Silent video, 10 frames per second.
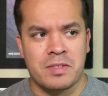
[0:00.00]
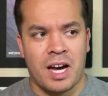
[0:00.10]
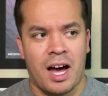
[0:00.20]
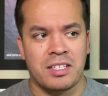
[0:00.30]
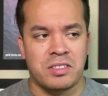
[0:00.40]

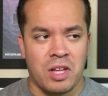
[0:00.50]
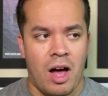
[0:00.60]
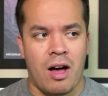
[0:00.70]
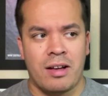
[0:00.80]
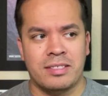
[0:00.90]
God's
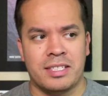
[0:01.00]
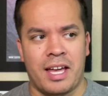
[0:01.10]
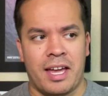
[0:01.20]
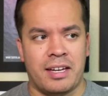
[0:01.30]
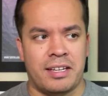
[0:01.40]
laws
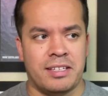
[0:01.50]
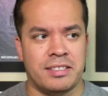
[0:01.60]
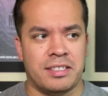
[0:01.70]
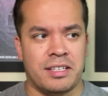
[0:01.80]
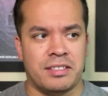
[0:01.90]
and
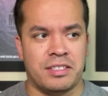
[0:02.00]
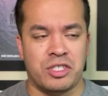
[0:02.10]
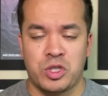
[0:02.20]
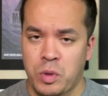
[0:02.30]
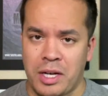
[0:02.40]
his, his
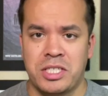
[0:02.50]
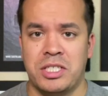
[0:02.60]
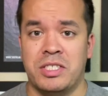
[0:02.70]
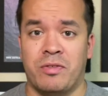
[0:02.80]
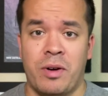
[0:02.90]

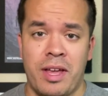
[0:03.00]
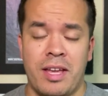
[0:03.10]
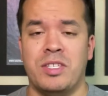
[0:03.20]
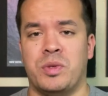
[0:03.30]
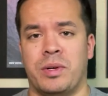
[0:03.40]
instructions for
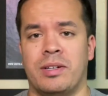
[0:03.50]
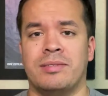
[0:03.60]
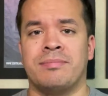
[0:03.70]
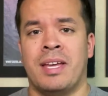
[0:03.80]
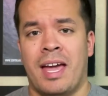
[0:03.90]

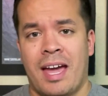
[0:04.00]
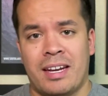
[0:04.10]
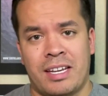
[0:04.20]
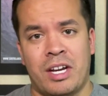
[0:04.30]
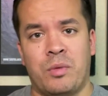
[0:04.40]
Israel.
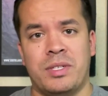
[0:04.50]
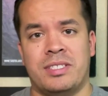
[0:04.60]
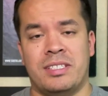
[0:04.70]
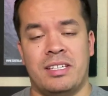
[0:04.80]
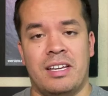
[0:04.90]
And here we
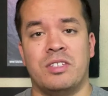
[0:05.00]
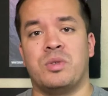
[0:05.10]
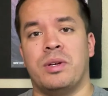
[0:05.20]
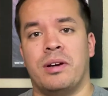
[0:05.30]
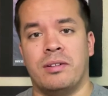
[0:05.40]
see
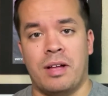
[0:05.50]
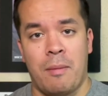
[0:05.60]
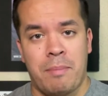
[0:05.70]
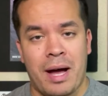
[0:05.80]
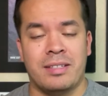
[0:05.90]
Israel
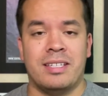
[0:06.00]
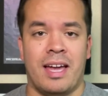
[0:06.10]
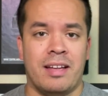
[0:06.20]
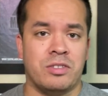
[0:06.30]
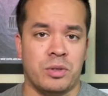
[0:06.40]
about to
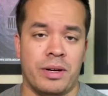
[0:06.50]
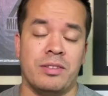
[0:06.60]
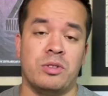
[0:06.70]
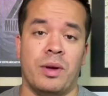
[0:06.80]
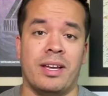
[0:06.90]
enter
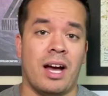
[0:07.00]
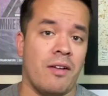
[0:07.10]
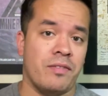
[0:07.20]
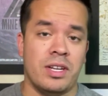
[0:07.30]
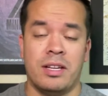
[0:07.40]
into a
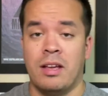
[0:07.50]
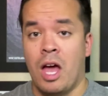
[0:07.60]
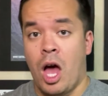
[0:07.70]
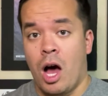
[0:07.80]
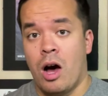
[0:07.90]
covenant
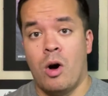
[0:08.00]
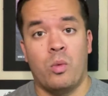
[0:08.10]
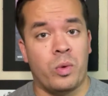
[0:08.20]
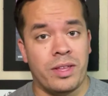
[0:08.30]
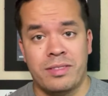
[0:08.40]
uh,
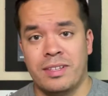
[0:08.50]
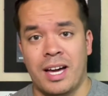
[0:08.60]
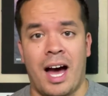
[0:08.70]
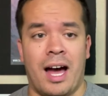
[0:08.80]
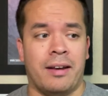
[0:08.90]
with
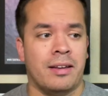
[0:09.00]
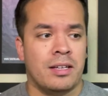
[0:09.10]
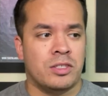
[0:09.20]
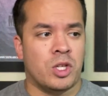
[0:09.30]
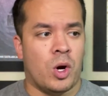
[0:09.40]
God.
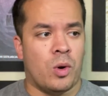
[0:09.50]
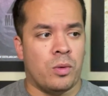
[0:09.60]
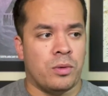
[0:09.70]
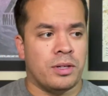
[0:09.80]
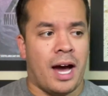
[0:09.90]

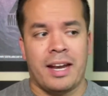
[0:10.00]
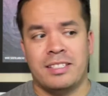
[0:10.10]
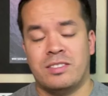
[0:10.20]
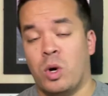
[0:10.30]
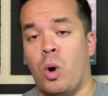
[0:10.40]
So God
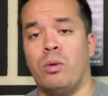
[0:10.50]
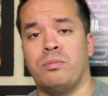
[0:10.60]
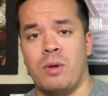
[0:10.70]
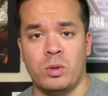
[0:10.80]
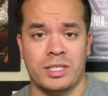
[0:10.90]
has
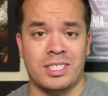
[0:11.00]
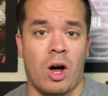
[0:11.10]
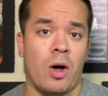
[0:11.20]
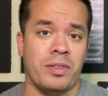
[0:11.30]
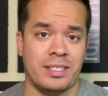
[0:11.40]
told Moses
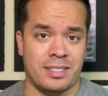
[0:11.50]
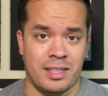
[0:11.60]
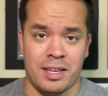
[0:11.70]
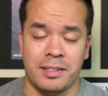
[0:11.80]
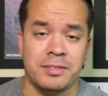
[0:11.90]
all these
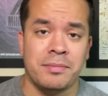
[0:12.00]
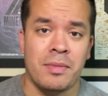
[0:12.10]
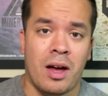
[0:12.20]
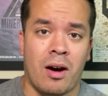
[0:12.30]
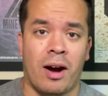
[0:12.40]
things
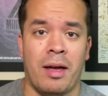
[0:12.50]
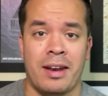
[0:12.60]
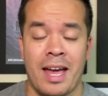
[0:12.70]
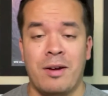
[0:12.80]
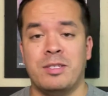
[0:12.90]
all right,
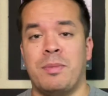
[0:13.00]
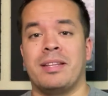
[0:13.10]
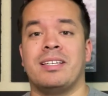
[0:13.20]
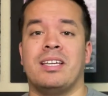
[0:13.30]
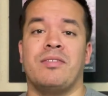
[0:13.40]
and now he's
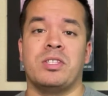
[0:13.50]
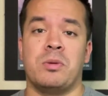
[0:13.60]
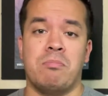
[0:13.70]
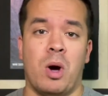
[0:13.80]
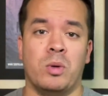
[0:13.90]
about to give it
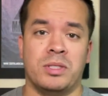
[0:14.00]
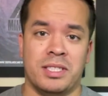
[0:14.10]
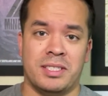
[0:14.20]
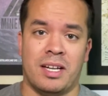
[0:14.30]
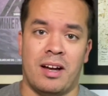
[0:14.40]
to
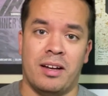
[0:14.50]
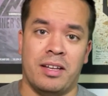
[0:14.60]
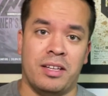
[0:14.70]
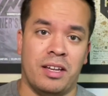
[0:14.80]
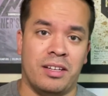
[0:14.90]
Moses uh,
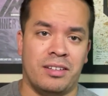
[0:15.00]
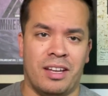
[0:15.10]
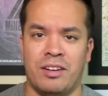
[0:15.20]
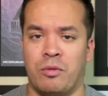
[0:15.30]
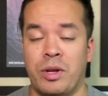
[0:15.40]
in, in,
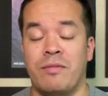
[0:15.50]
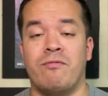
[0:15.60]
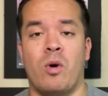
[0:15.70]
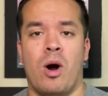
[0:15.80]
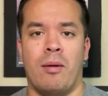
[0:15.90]
in, a
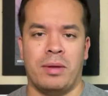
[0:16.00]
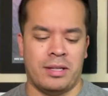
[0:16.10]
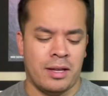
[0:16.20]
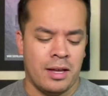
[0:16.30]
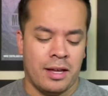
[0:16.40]
written form
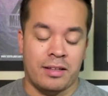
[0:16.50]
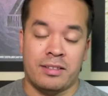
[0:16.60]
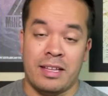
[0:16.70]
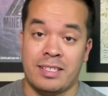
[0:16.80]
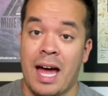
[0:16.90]
and in,
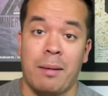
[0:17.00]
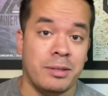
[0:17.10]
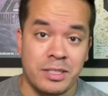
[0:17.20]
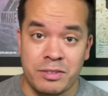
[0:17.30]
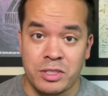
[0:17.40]
in
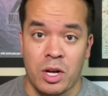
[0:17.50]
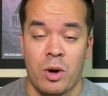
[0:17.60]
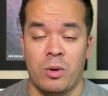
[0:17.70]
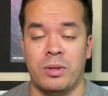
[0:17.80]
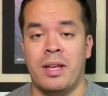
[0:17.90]
tablets of
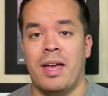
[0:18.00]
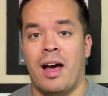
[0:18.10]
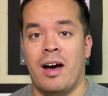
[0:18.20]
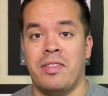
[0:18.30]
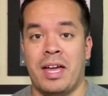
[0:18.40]
stone
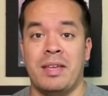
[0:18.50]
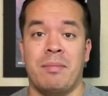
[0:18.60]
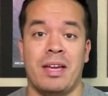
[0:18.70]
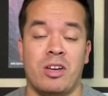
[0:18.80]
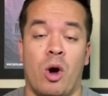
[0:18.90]
uh, that he
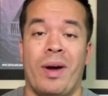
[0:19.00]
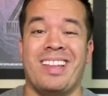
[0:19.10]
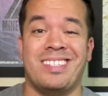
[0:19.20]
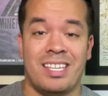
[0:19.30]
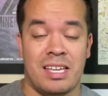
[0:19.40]
may go
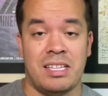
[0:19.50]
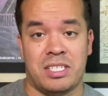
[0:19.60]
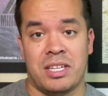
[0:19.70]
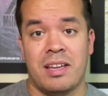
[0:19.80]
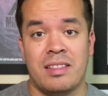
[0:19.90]
and
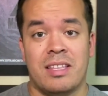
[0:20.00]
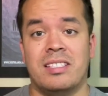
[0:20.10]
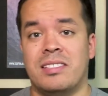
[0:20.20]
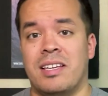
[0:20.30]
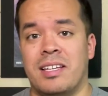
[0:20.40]
teach
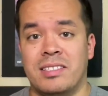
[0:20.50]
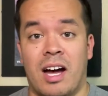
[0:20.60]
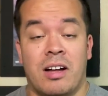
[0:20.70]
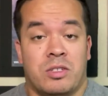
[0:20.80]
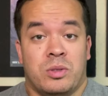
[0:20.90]
these things
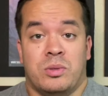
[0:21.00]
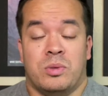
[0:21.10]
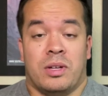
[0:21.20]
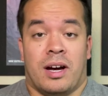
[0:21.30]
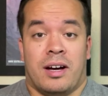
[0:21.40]

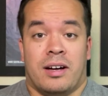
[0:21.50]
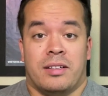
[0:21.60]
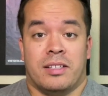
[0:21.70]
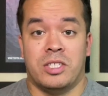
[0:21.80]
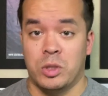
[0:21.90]
unto uh,
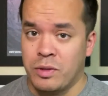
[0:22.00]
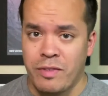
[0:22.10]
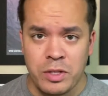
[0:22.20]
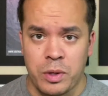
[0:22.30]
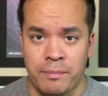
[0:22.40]
the children
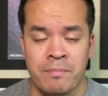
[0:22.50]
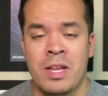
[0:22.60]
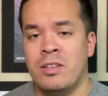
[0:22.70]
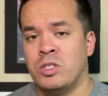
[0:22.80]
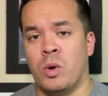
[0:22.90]
of Israel.
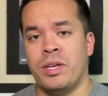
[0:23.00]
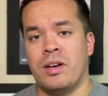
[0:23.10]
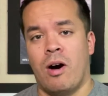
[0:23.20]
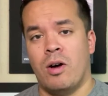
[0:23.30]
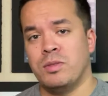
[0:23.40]
So he
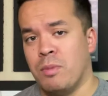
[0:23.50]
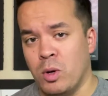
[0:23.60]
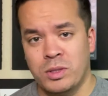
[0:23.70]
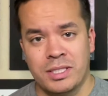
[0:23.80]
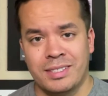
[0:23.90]
calls
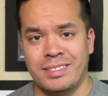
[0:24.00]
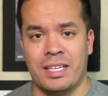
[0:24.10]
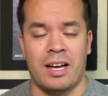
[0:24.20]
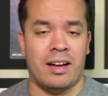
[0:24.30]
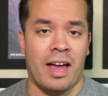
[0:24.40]
Moses,
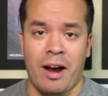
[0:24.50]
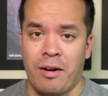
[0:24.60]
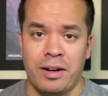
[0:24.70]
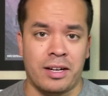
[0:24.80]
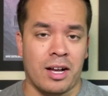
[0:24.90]
uh,
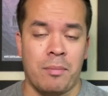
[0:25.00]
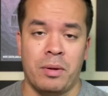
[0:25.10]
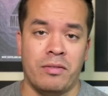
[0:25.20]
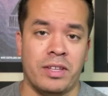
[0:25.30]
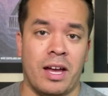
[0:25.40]
Aaron, and a
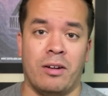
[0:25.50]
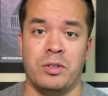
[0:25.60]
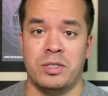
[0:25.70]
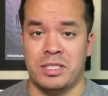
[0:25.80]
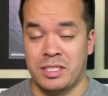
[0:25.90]
couple of the
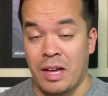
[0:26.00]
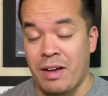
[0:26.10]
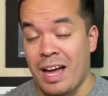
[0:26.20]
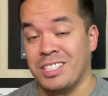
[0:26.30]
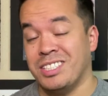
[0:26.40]
elders, and
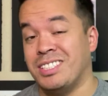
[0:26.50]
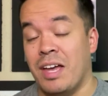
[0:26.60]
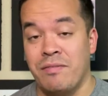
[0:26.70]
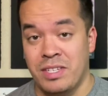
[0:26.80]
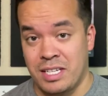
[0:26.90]
se- actually
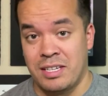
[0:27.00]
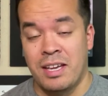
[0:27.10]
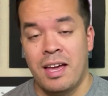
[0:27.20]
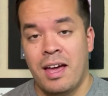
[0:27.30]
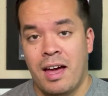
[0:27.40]
70
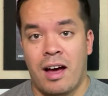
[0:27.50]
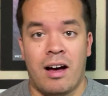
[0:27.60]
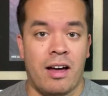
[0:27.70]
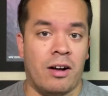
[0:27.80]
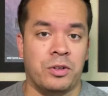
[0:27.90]

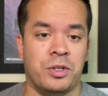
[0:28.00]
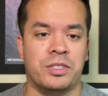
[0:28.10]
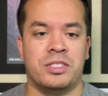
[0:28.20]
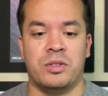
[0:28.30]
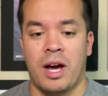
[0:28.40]
uh,
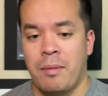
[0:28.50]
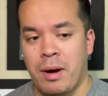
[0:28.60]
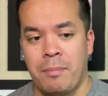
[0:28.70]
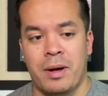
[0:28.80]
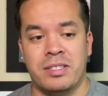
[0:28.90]
elders, to come
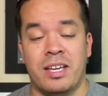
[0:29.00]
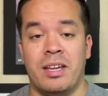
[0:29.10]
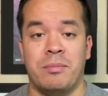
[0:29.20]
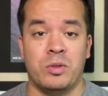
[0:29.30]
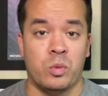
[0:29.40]
up unto
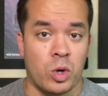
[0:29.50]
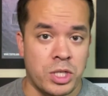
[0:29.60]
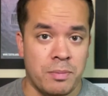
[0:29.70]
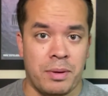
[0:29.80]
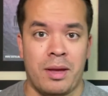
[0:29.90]
him to
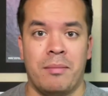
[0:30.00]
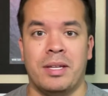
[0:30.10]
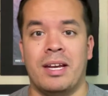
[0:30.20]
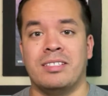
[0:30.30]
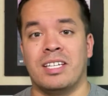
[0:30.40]
worship him.
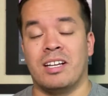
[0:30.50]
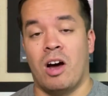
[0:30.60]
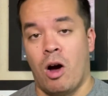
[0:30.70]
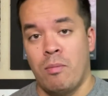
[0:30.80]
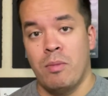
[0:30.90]
And then he's going to
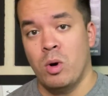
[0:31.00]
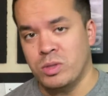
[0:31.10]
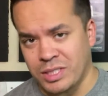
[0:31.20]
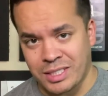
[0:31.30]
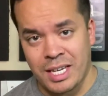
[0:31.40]
call
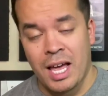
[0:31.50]
Moses